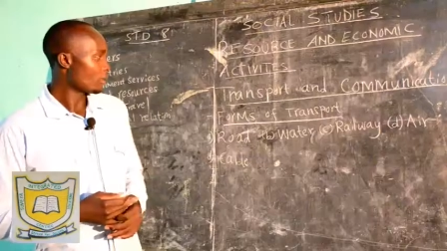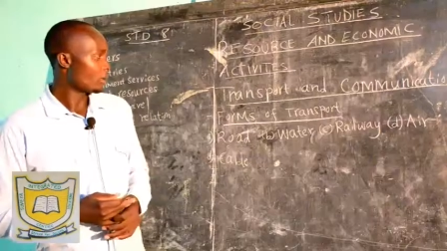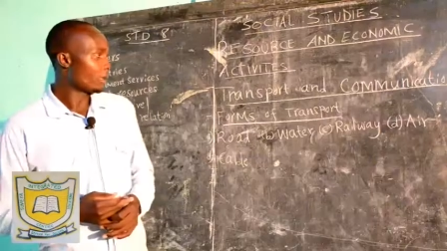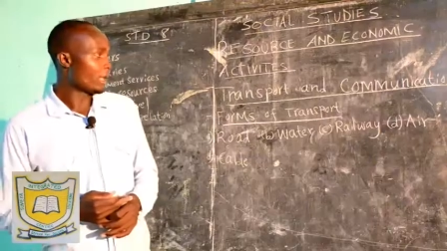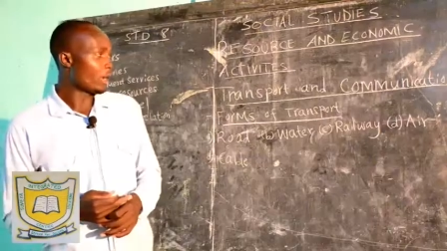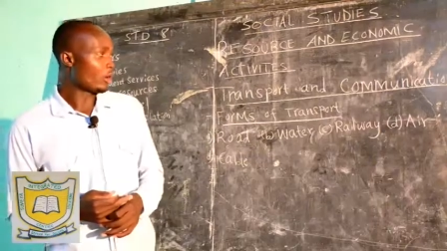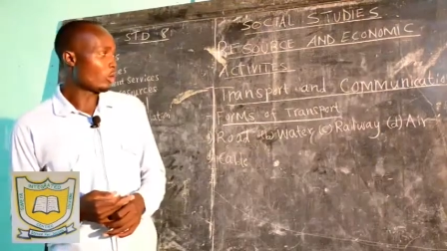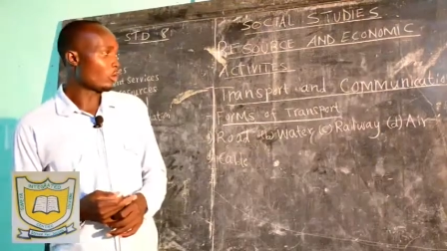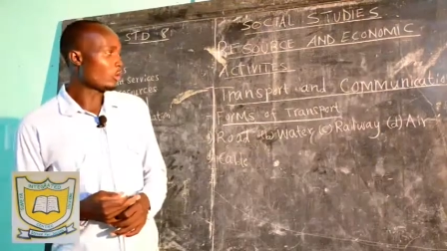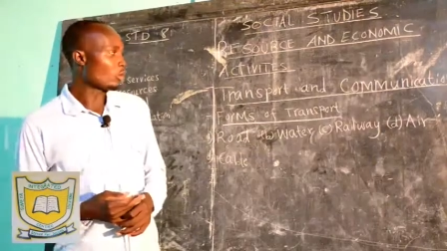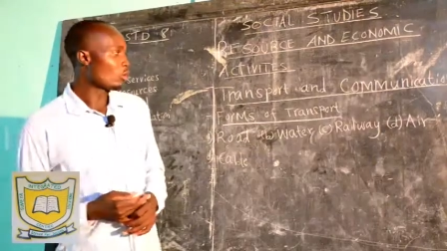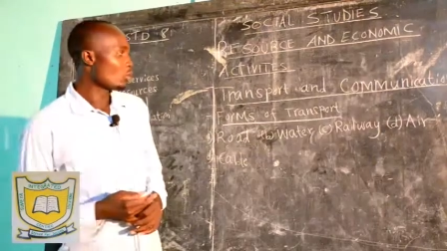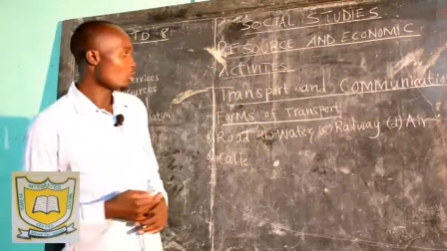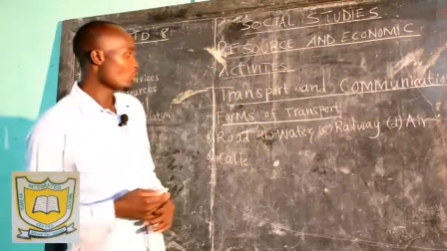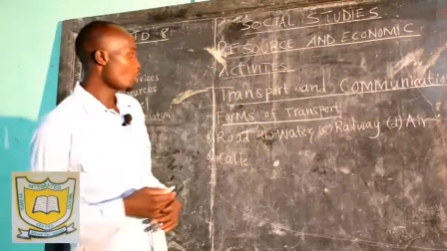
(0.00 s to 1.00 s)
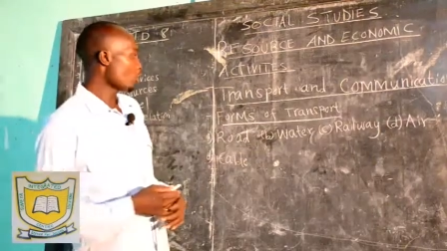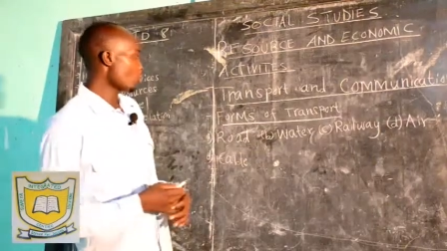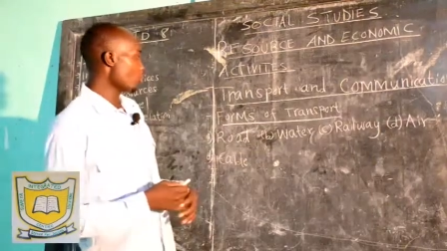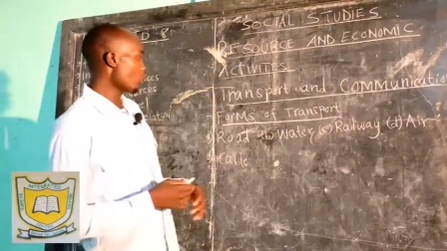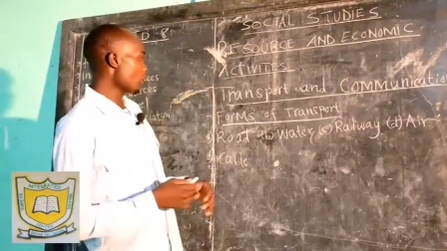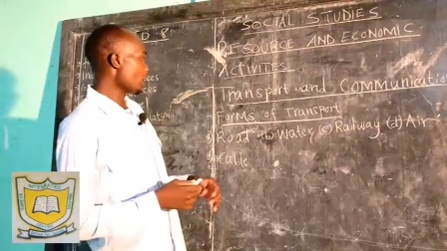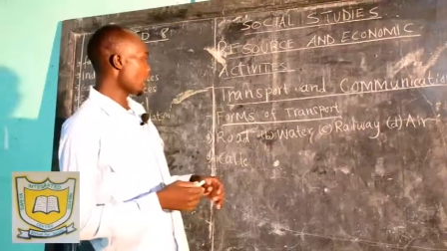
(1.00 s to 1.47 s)
Now,
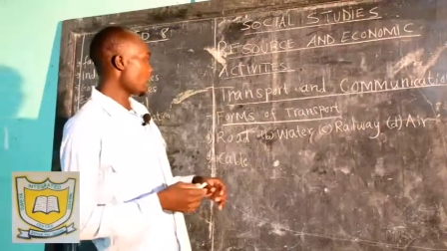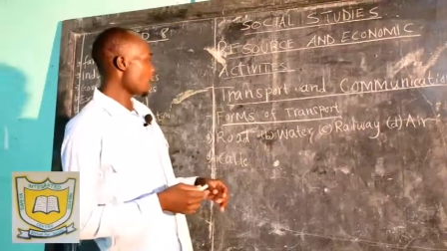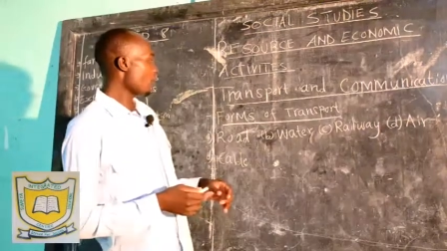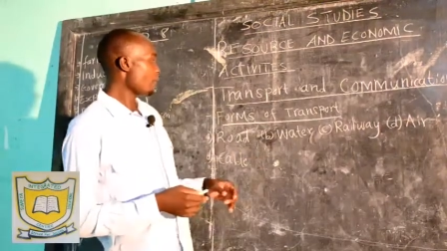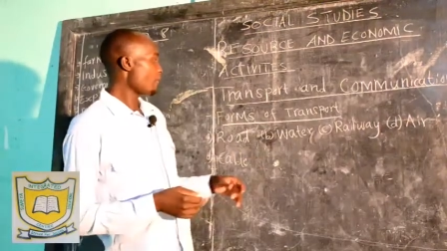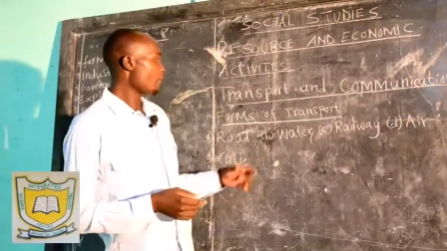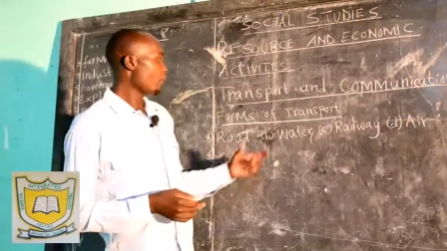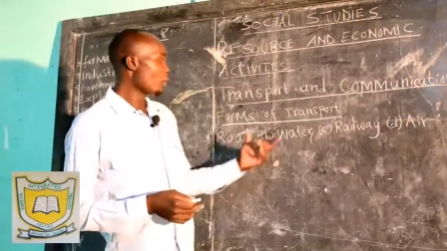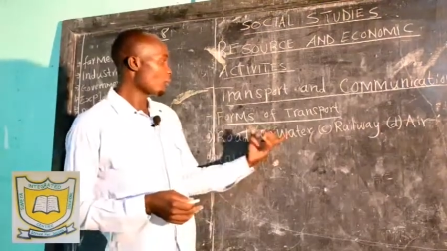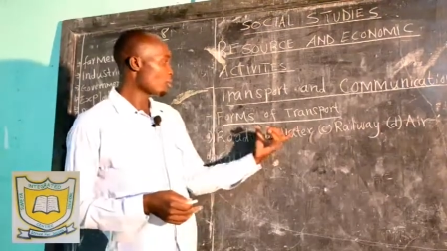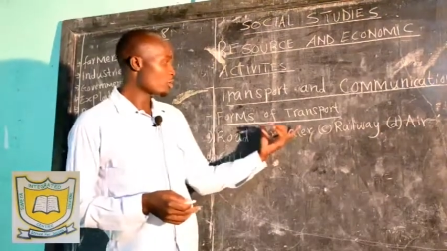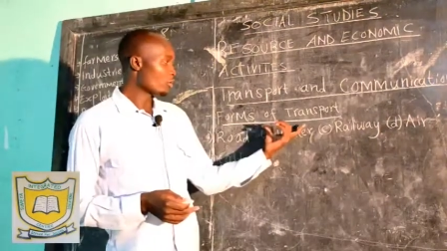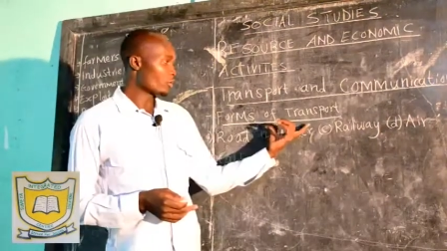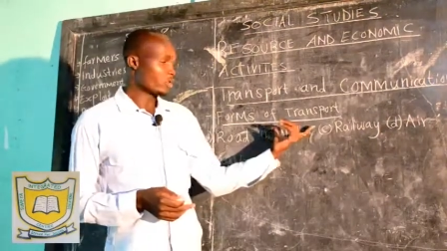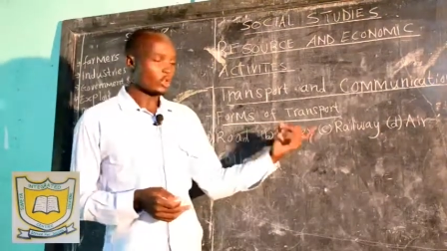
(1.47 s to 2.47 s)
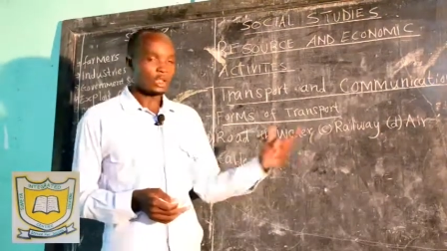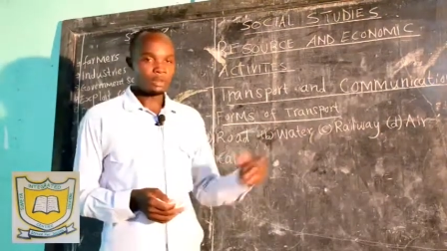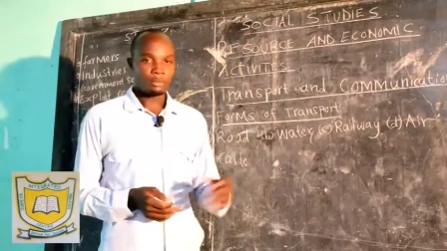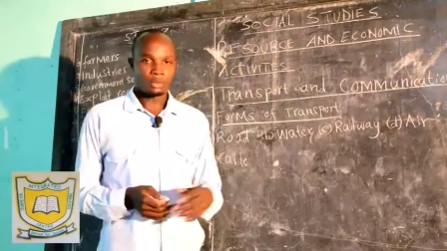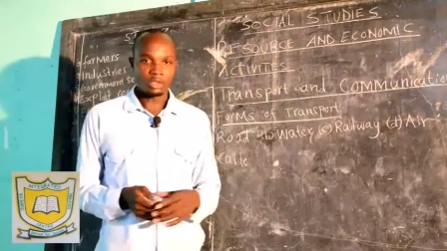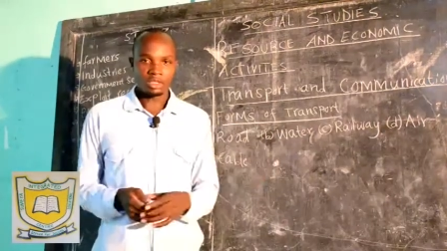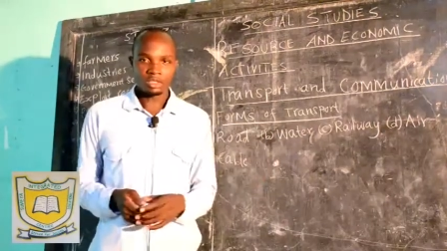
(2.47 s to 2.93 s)
we have forms of
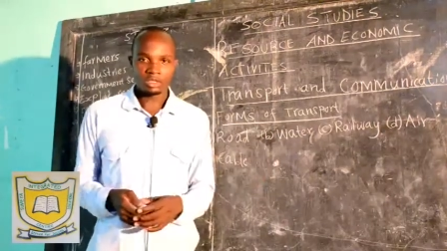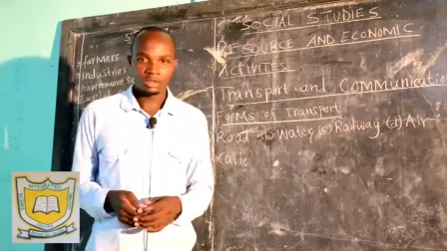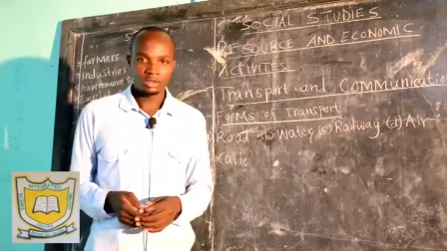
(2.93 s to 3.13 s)
transport.